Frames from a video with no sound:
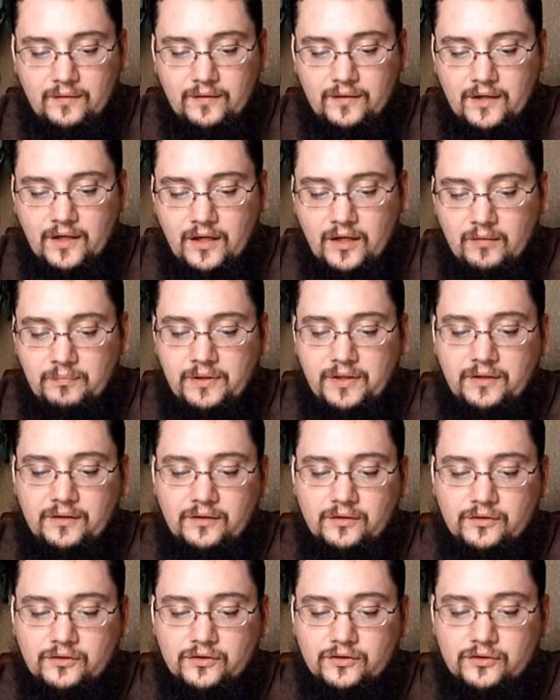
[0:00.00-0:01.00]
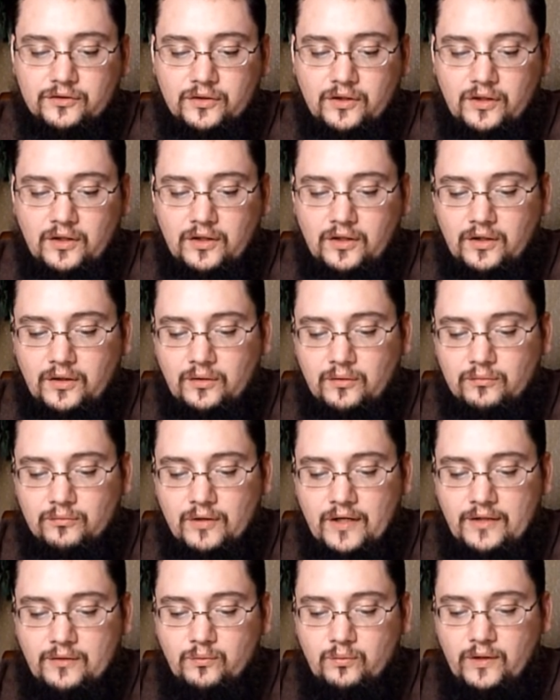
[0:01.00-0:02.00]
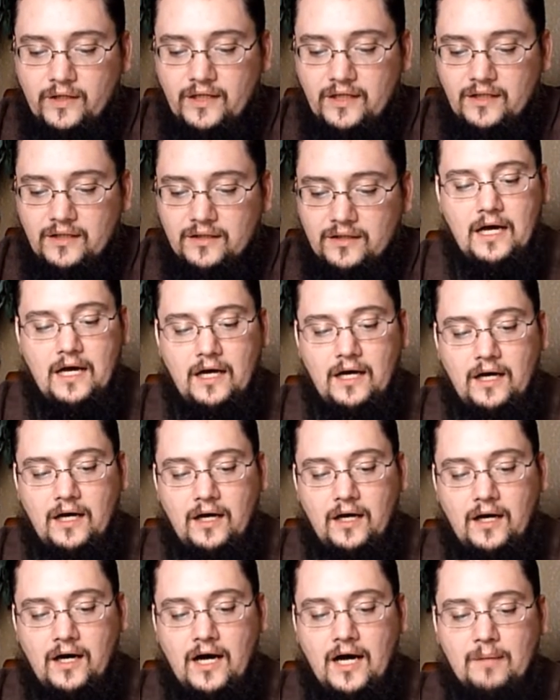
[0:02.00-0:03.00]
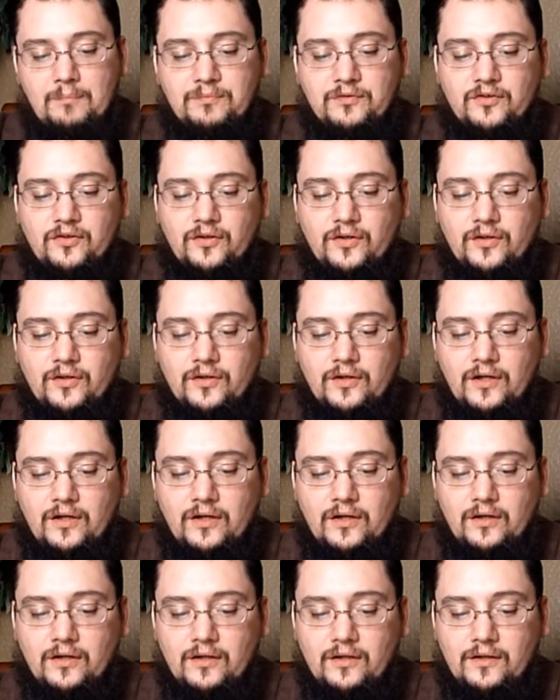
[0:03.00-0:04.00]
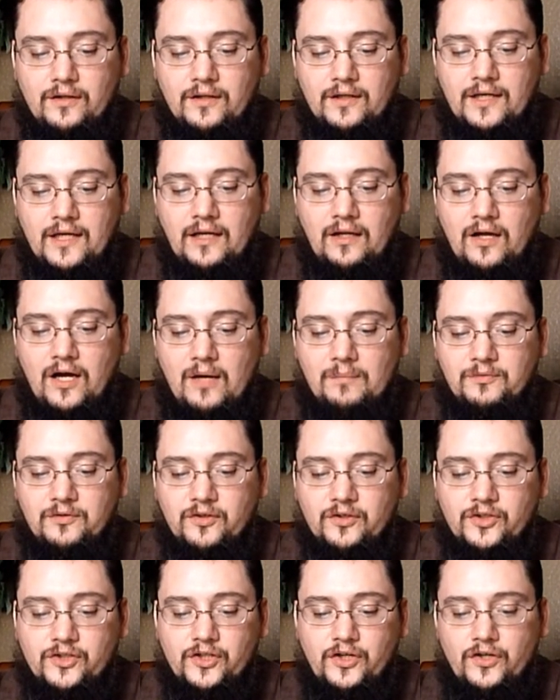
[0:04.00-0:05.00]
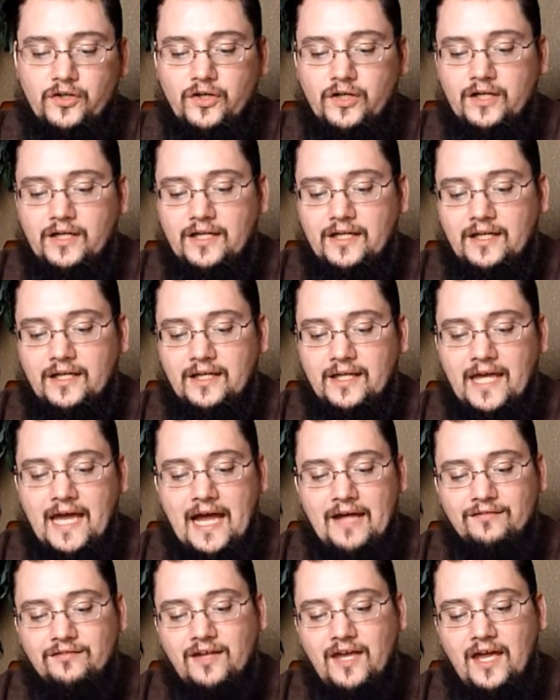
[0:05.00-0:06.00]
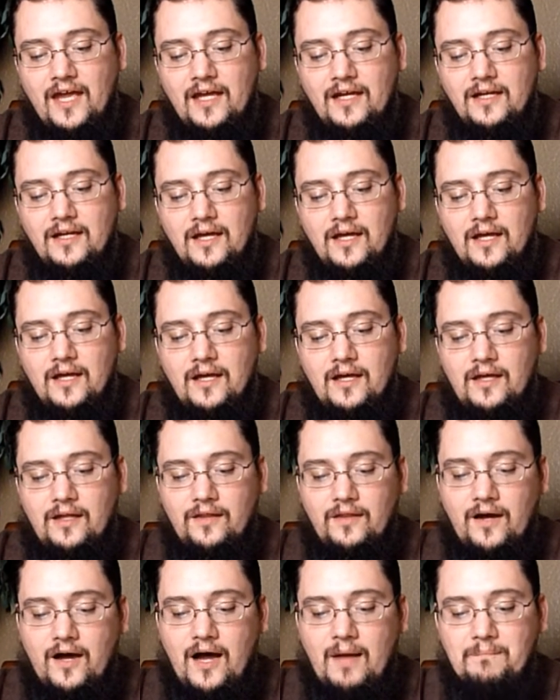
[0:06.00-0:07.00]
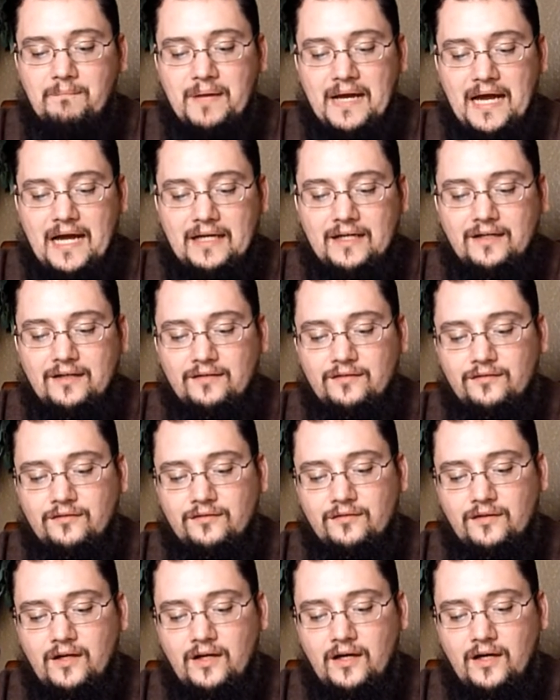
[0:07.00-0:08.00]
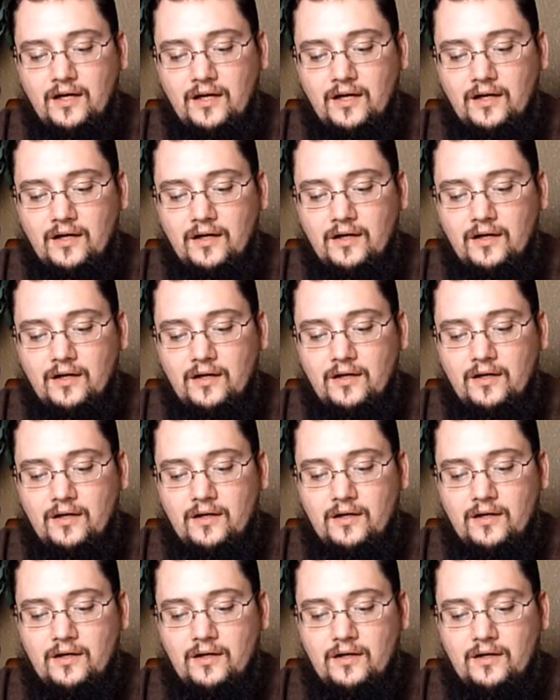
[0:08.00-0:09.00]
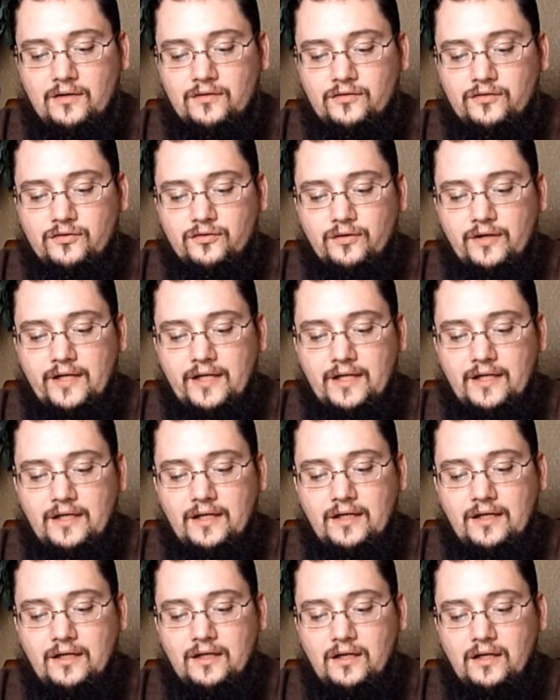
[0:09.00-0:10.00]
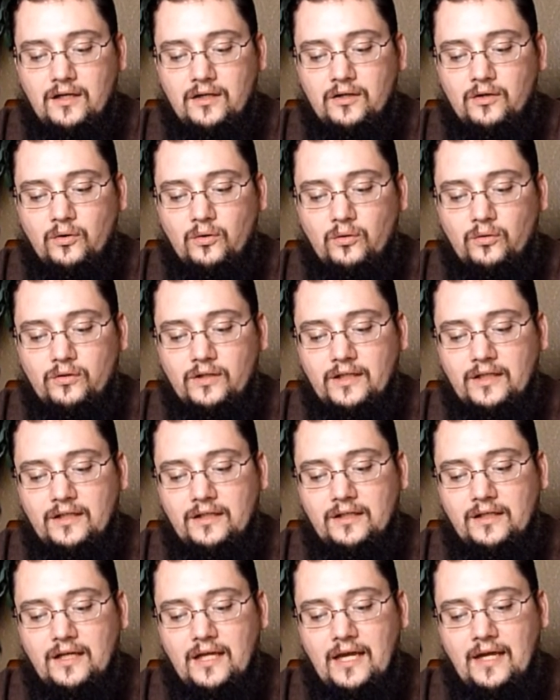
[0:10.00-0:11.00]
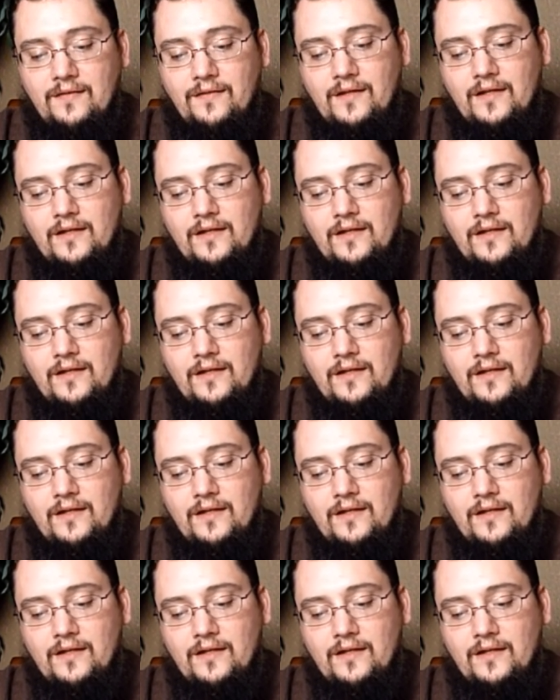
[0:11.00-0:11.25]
carapils, red wheat. Hops the kettle hops are Chinook and Cascade. The hop back is Strian, Golding, and